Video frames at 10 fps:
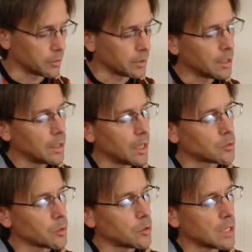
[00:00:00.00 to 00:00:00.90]
but
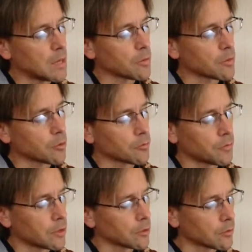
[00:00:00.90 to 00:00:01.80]
it's where you keep the third
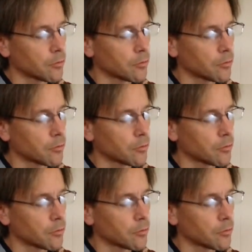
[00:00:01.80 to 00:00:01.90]
finger and the